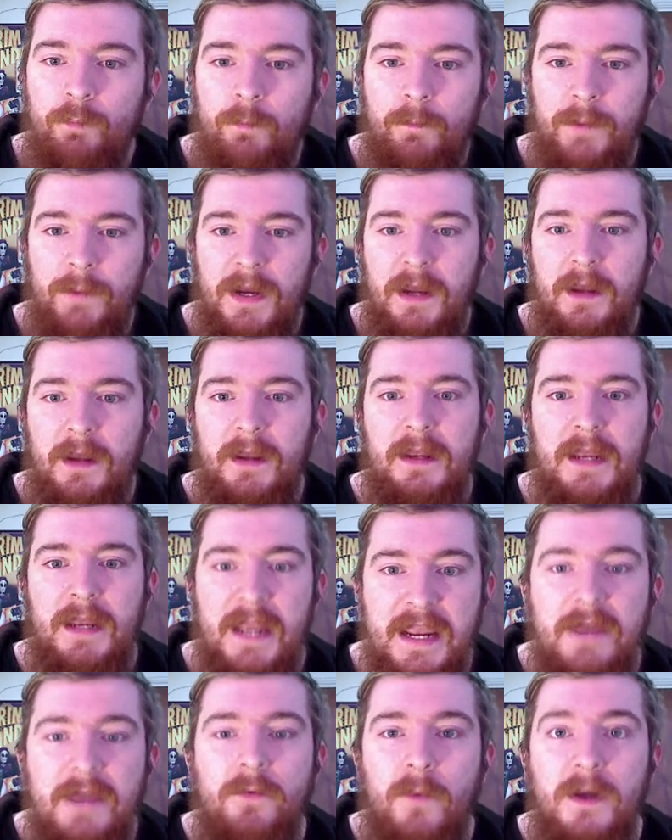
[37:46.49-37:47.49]
but
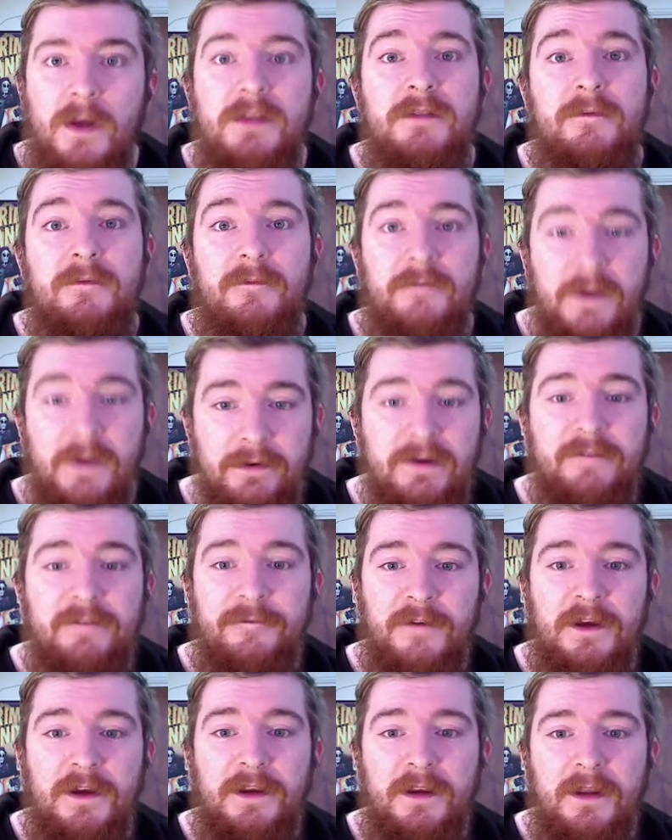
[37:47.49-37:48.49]
it was very
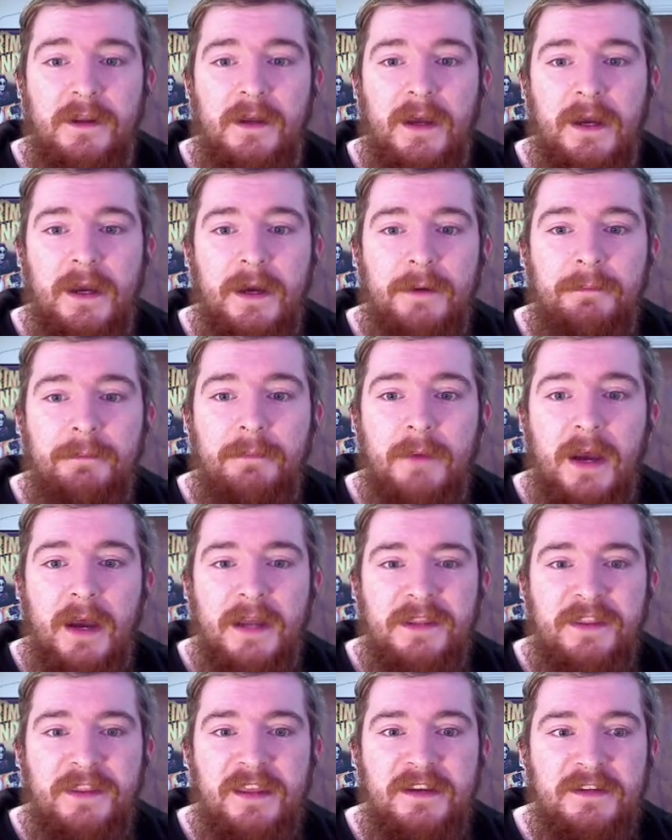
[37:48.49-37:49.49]
fun. I
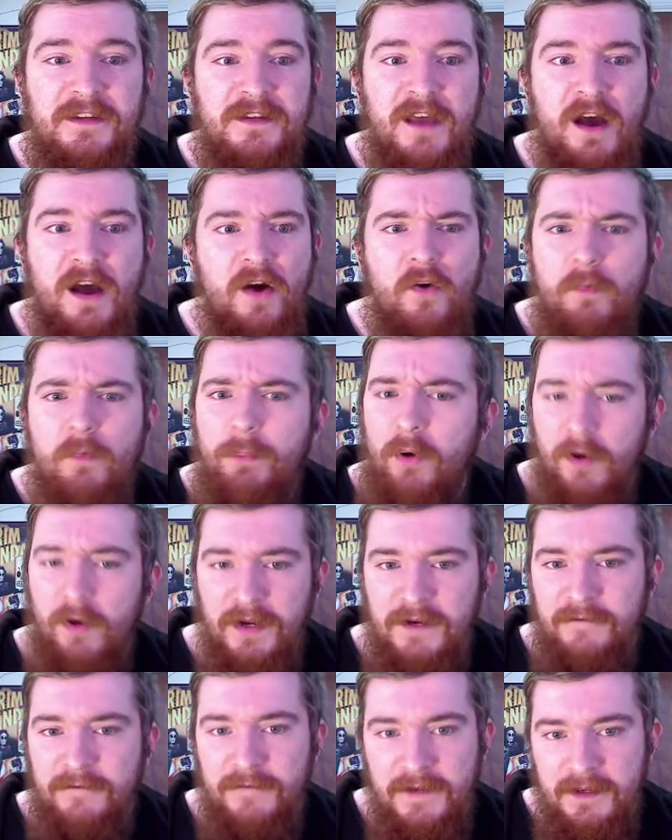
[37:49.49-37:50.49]
think the whole
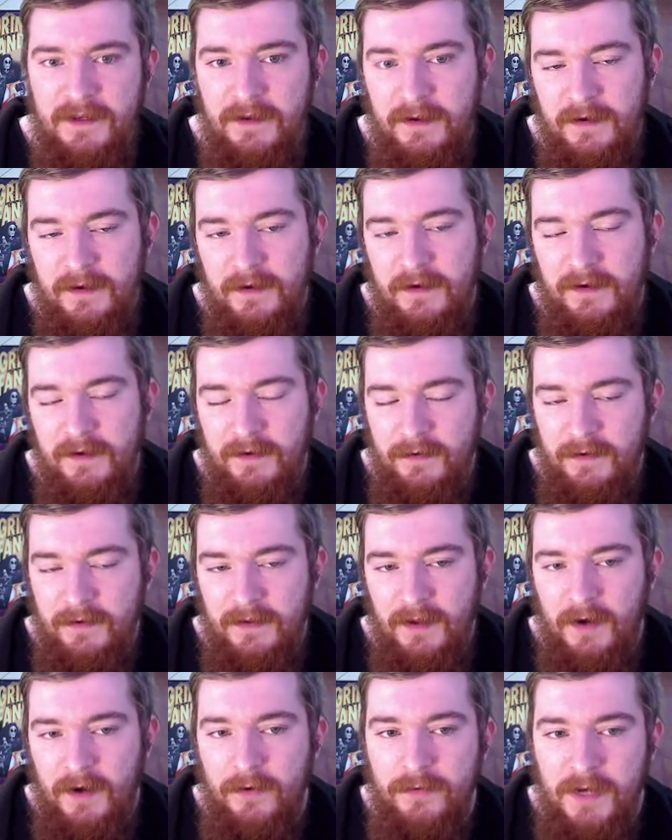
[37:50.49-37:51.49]
point of it, or
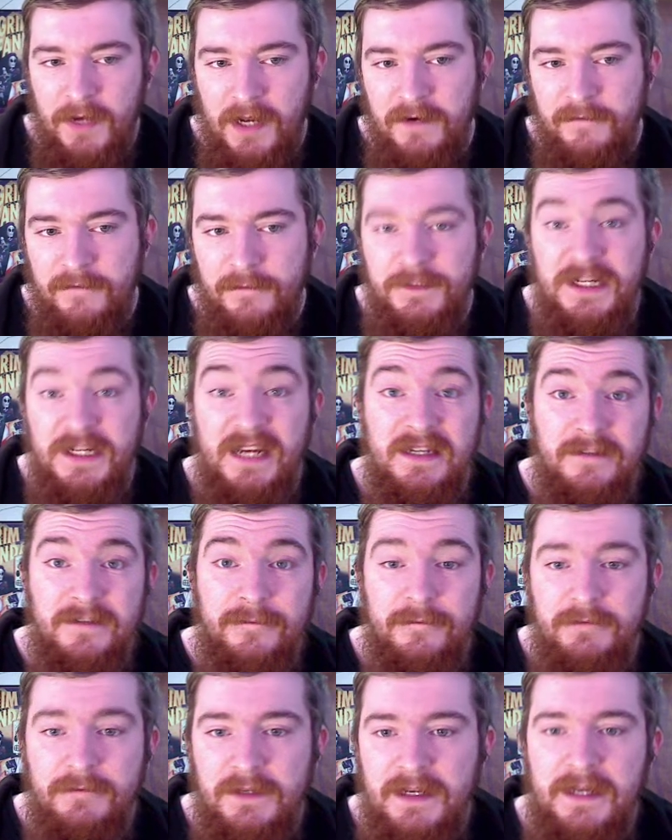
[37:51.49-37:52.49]
the whole kind of objective
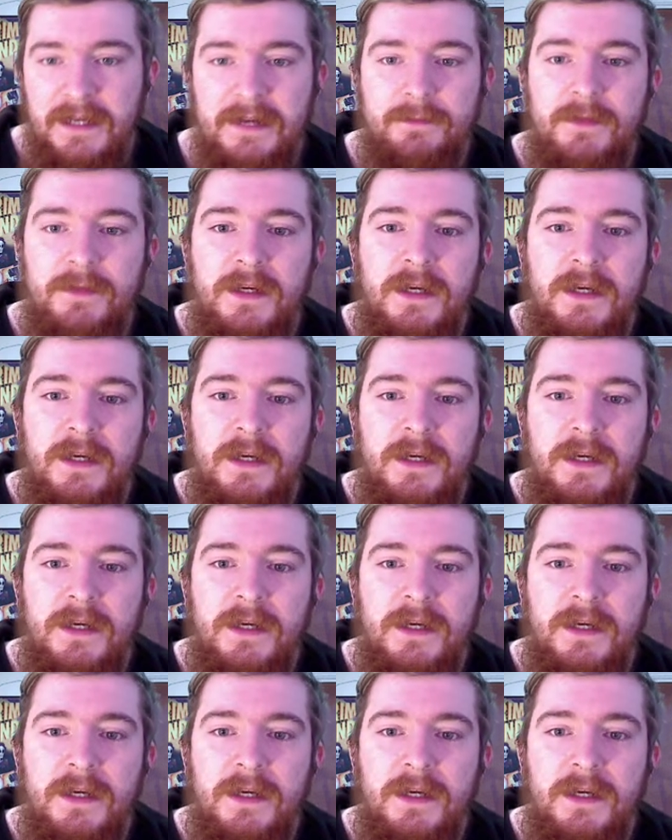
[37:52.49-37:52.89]
of the game,